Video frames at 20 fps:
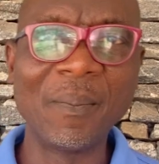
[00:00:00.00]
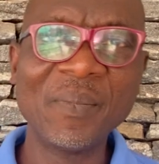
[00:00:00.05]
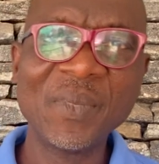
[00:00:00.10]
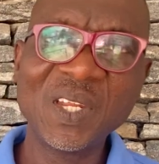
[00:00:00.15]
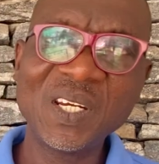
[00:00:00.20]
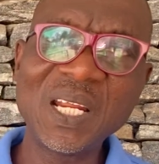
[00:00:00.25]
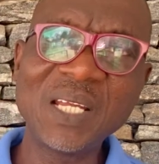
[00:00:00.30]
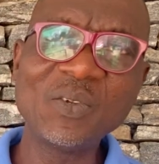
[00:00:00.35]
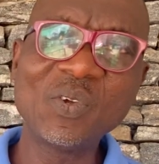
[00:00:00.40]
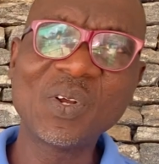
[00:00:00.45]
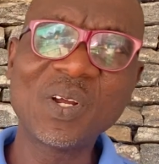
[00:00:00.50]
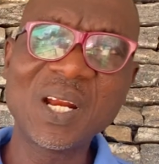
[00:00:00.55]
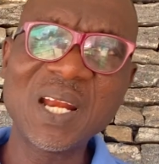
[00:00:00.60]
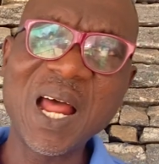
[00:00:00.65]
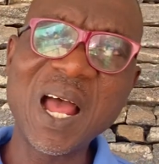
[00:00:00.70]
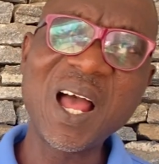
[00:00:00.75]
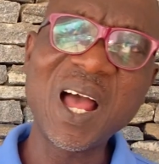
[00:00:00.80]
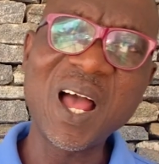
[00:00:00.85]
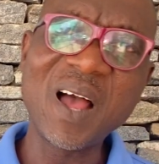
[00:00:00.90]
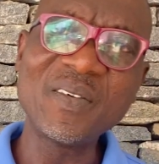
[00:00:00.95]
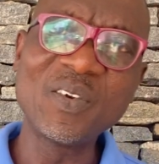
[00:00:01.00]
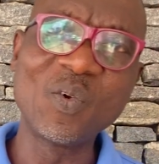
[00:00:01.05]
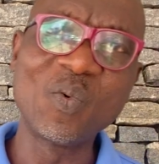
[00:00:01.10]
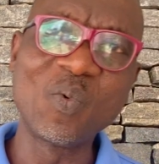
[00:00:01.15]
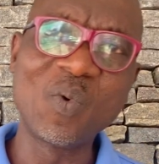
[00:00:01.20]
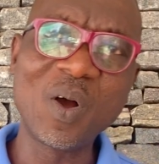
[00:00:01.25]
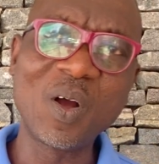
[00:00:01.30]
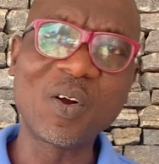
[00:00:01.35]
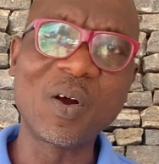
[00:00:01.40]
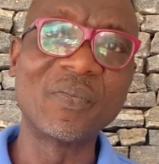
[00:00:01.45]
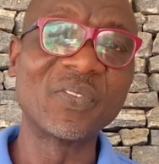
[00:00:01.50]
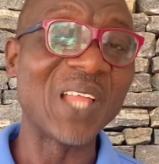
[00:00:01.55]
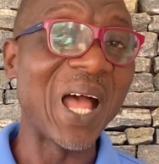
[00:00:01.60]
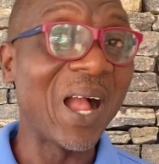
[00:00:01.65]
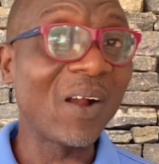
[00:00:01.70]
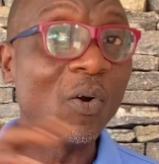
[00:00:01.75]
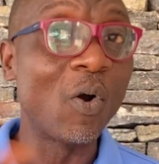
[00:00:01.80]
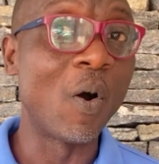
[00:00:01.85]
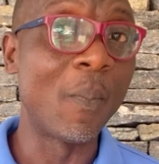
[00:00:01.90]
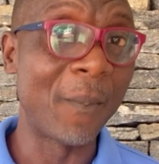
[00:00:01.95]
Then you can now have the work of
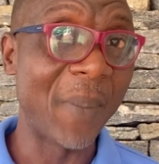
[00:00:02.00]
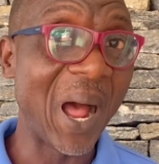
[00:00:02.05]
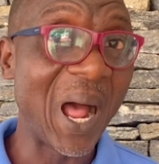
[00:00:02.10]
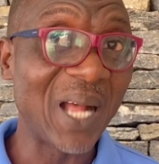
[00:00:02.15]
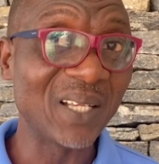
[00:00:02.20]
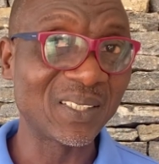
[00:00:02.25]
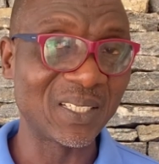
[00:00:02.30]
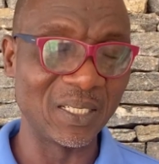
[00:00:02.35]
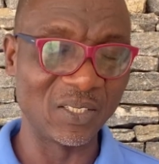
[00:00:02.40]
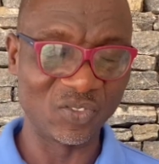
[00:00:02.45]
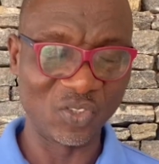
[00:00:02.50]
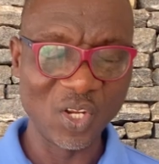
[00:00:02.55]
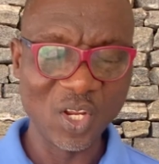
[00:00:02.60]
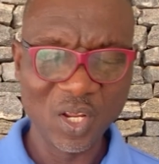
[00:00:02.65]
Thakur Parsons,